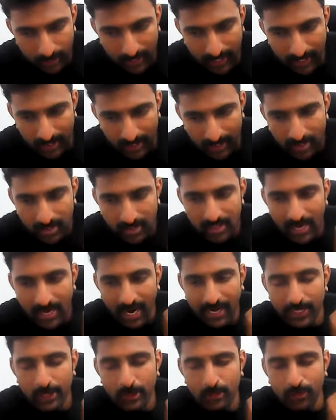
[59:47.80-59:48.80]
okay
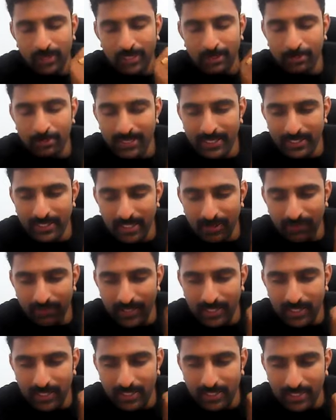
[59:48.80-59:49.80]
and you will be
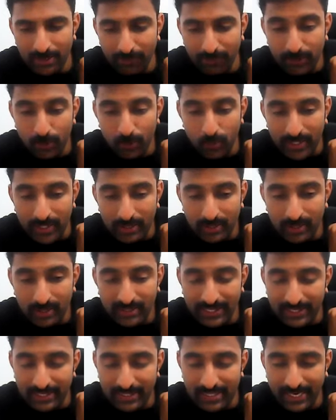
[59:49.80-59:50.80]
receiving a gift worth
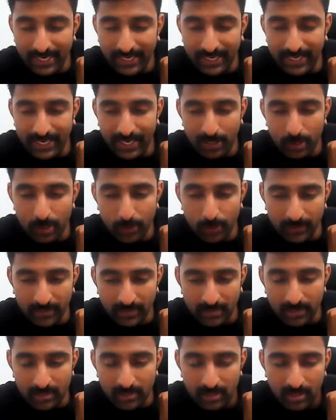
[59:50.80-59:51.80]
699
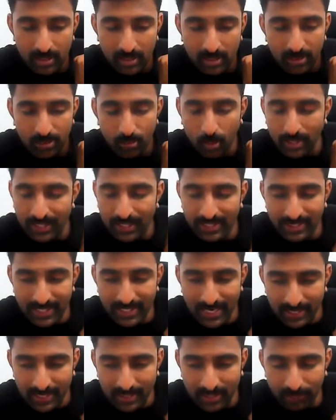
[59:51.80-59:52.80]
rupees what is
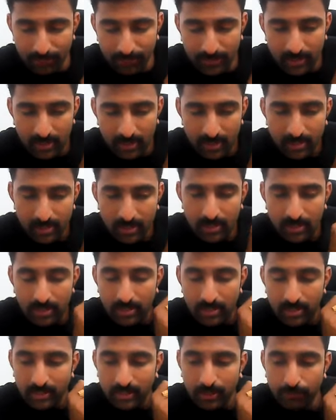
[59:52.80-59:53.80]
that gift
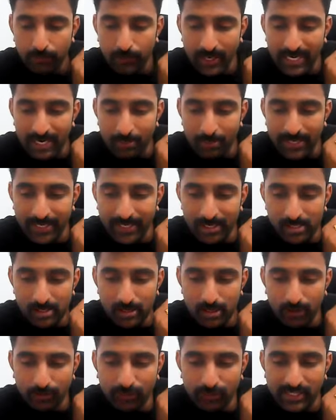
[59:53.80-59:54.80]
the
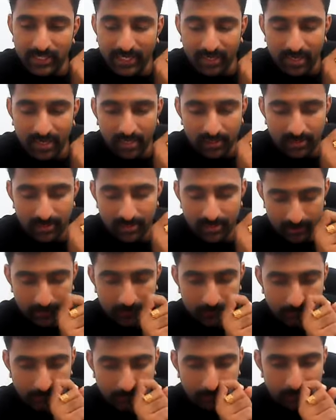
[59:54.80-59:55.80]
fundamentals of chakras
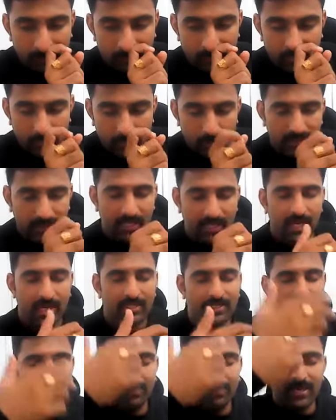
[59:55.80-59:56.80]
there
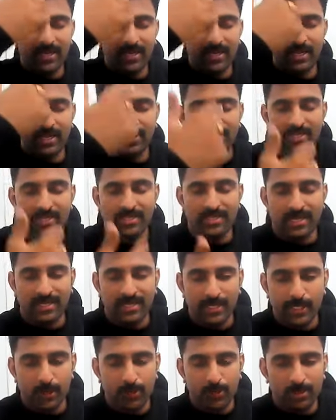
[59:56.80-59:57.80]
are seven energy
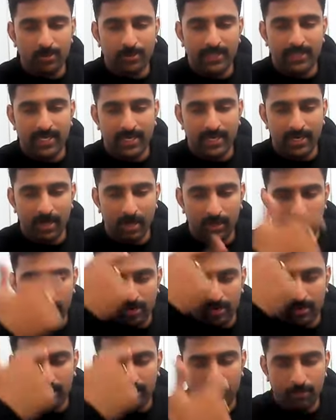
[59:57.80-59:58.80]
centers will be there on,
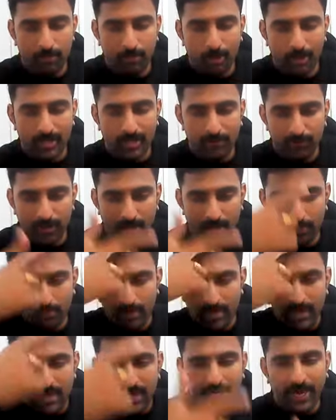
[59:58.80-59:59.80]
on the body
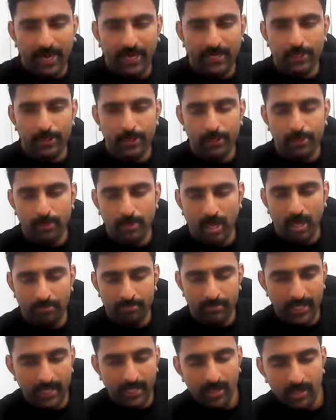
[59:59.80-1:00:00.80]
from head to
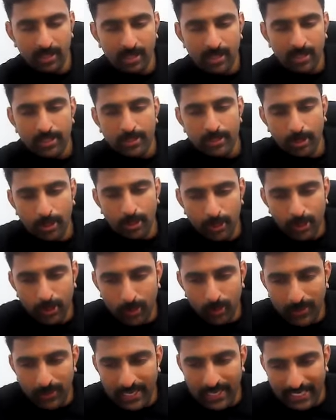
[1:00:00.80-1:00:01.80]
nabi so
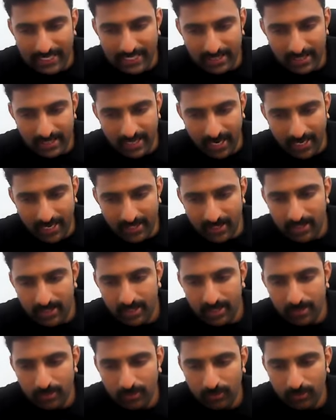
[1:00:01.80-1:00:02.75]
you will understand